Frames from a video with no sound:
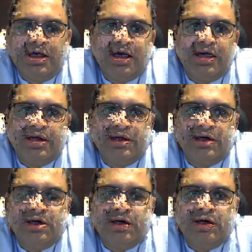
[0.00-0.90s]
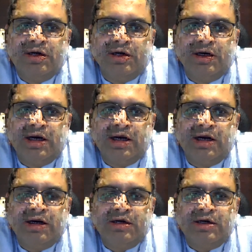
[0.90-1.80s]
and
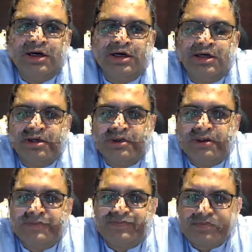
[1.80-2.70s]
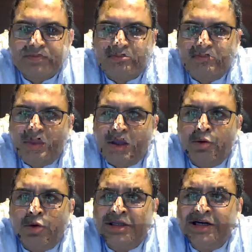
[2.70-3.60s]
a tenant.
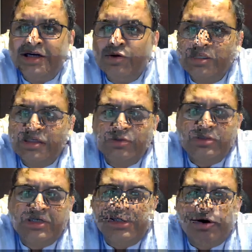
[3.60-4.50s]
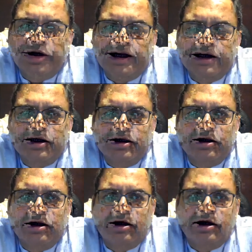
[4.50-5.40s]
What they do is to just protect
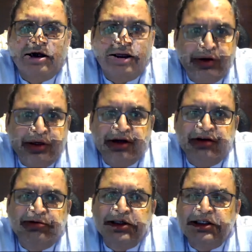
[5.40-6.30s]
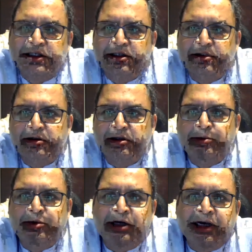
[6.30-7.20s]
continuity of business. They
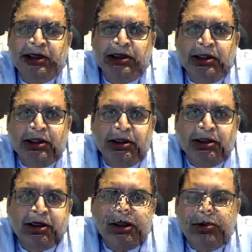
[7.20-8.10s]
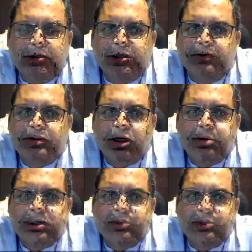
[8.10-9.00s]
protect continuity of
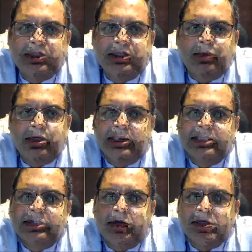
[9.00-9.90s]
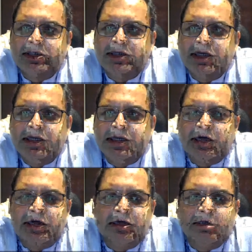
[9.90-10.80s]
jobs, which is what these laws really
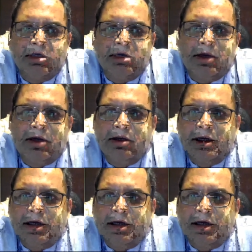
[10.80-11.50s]
are all about.